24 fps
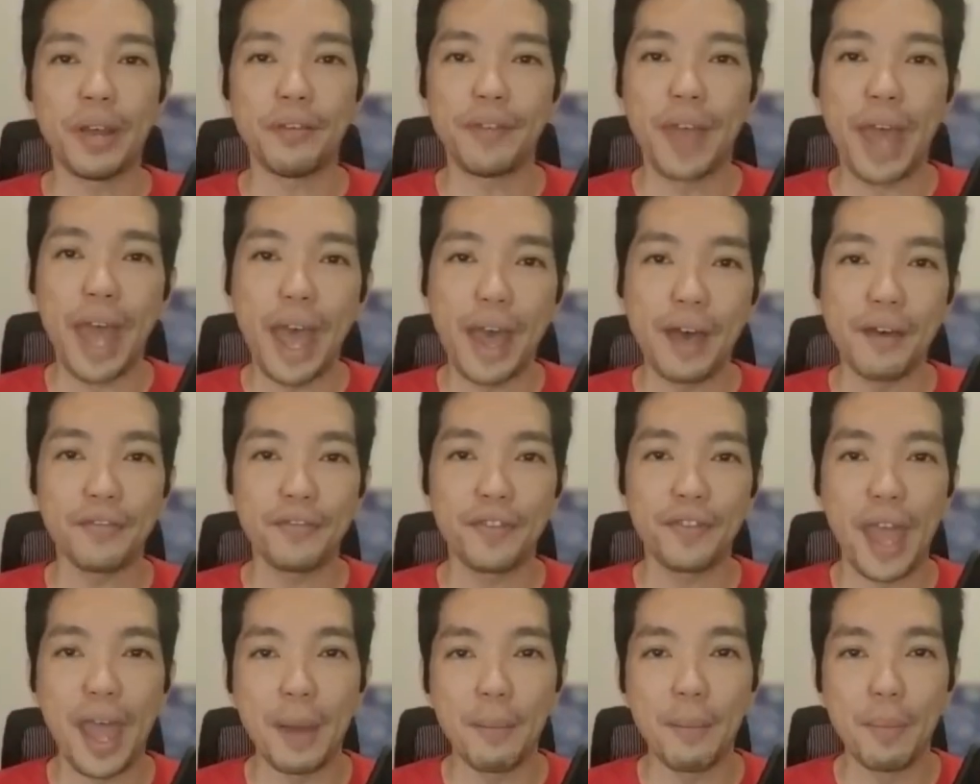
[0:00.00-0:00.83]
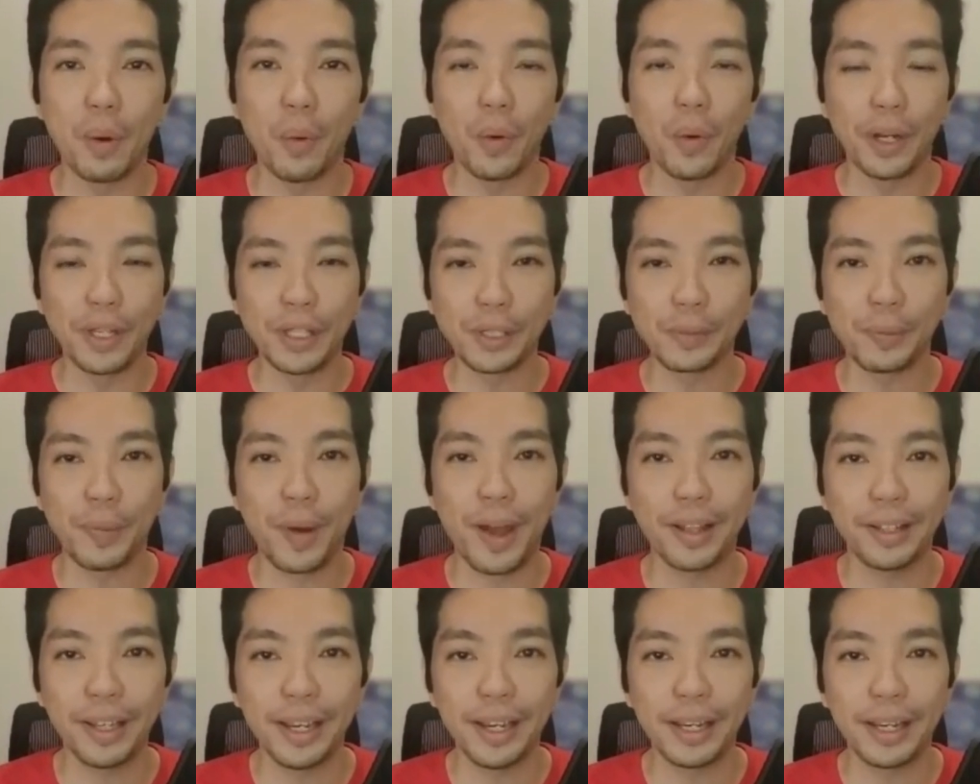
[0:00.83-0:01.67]
of FM1
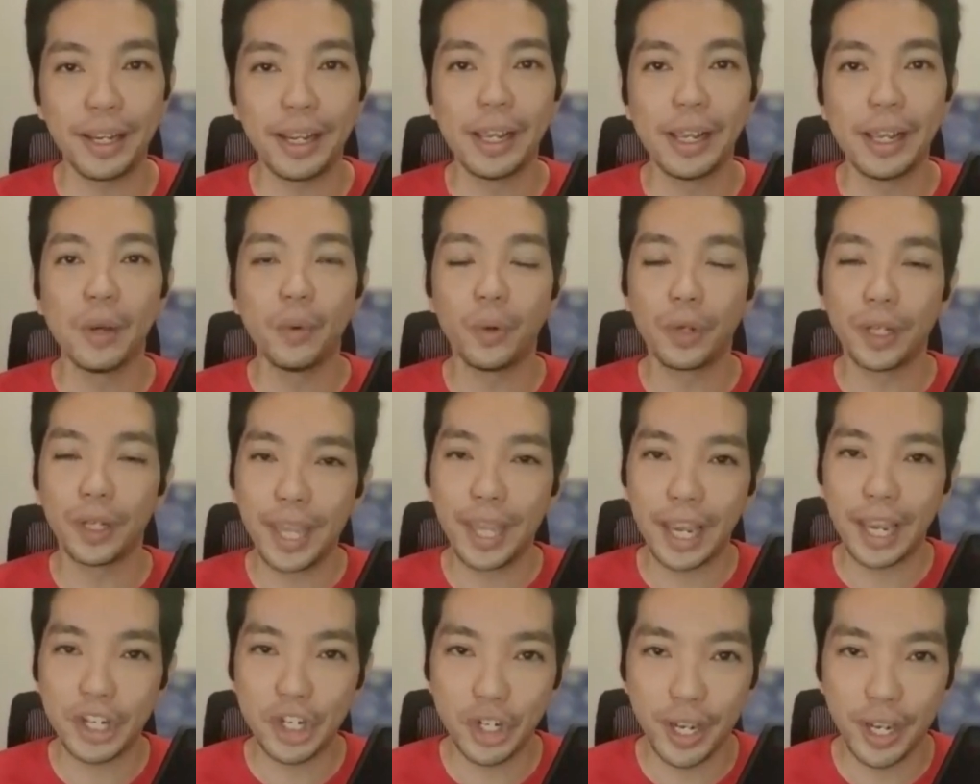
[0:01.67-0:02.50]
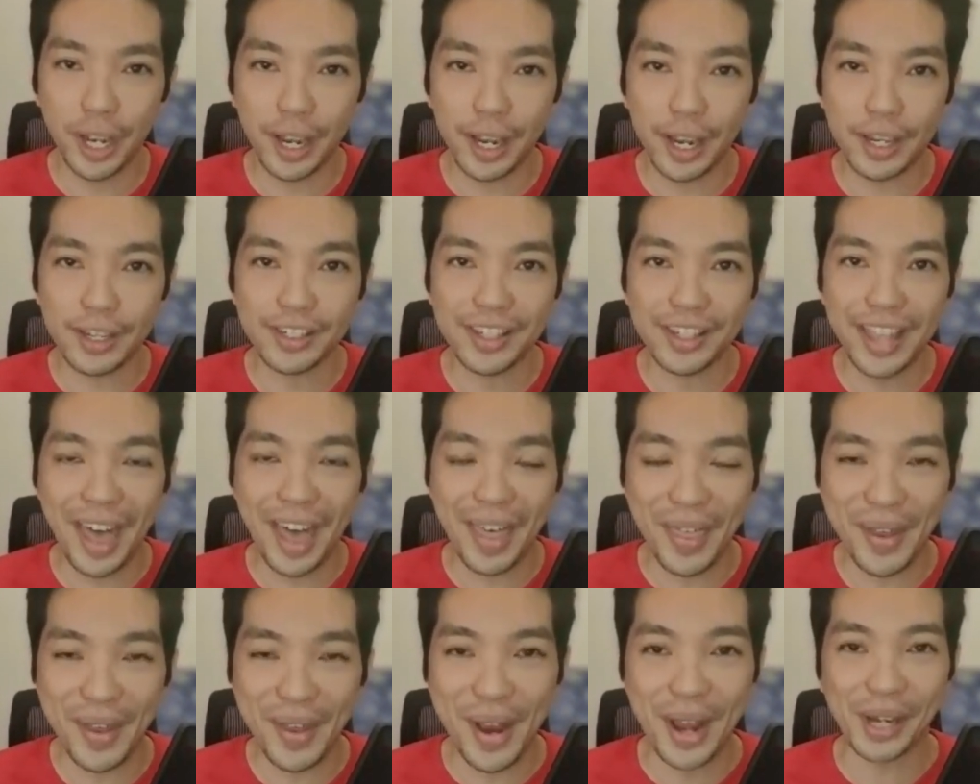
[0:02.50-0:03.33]
Spotlight. We'll catch you guys
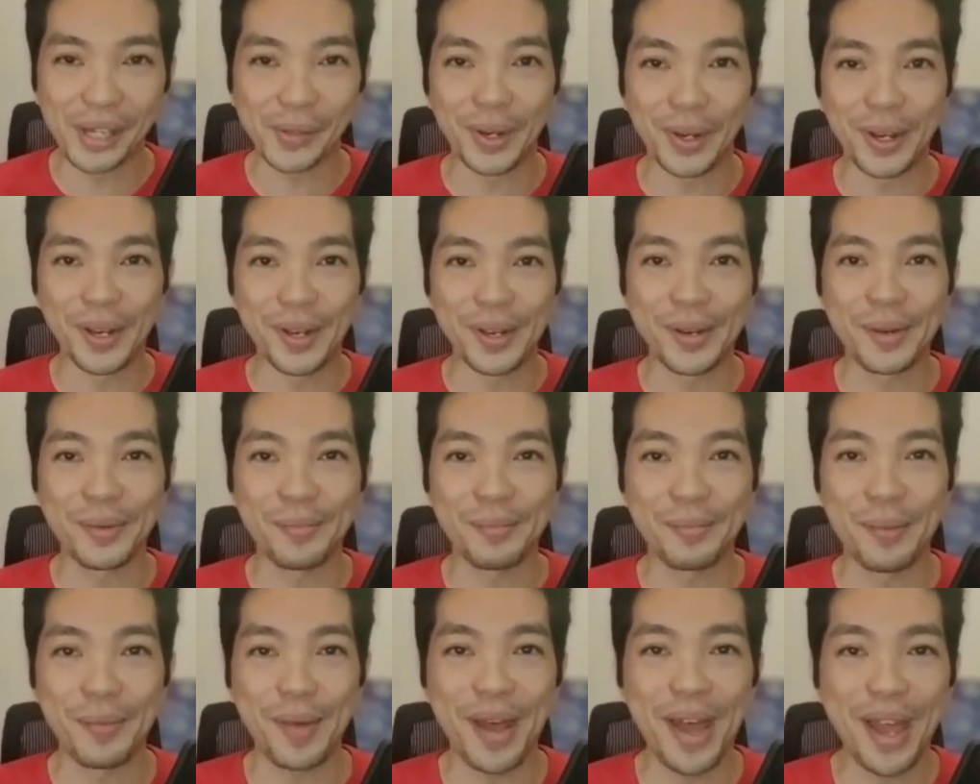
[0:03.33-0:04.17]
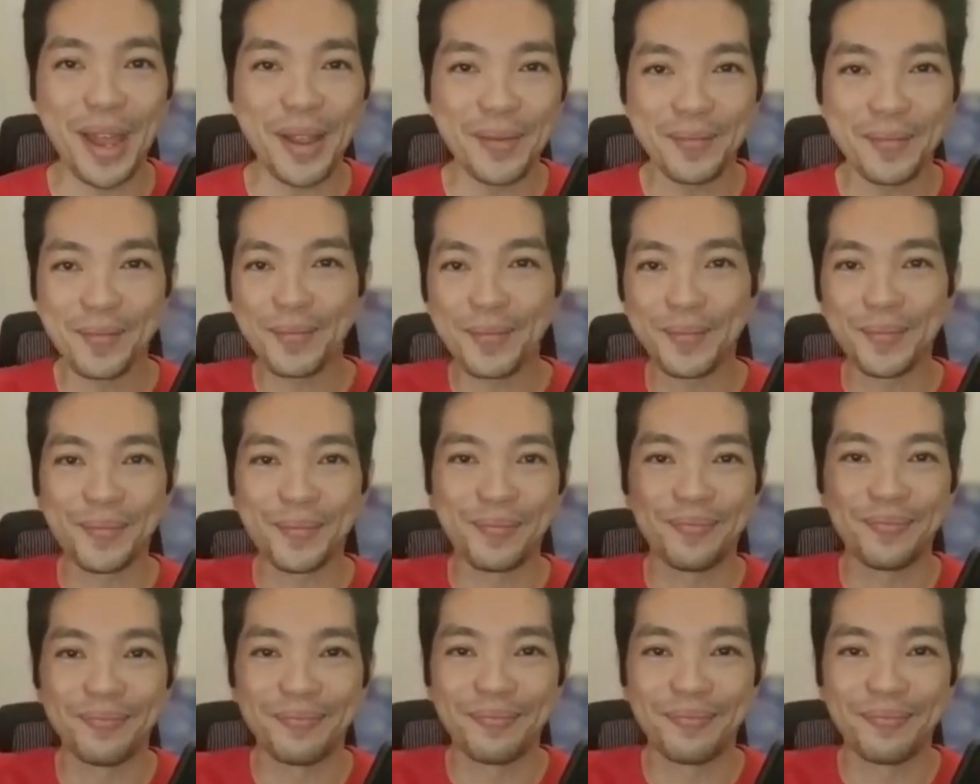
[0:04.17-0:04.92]
at the next one. Bye bye.